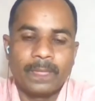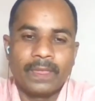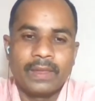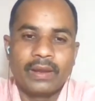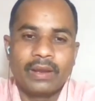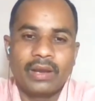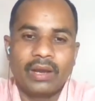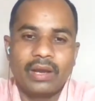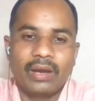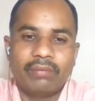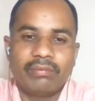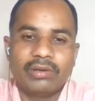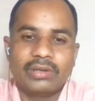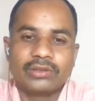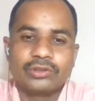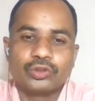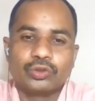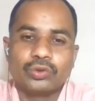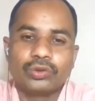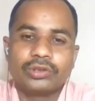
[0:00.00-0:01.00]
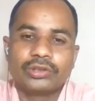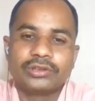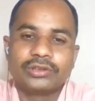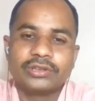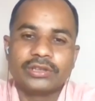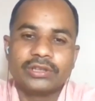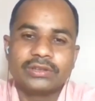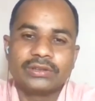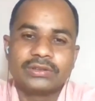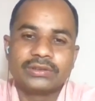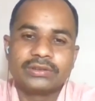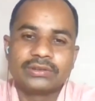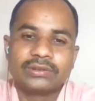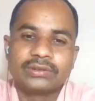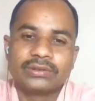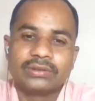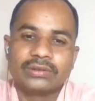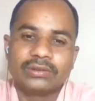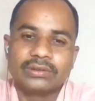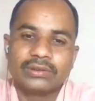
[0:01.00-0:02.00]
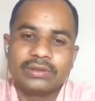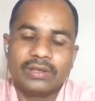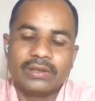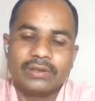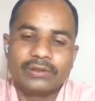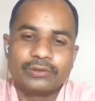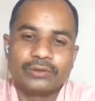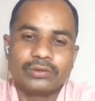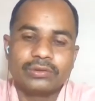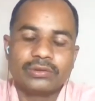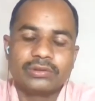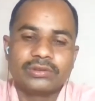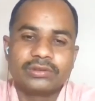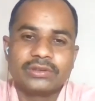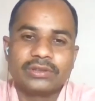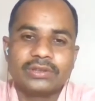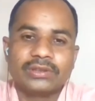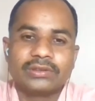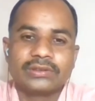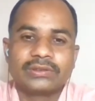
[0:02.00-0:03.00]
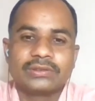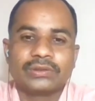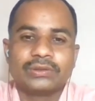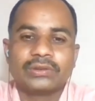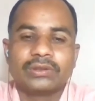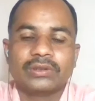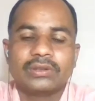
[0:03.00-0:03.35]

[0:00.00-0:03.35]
having sources, and there are sources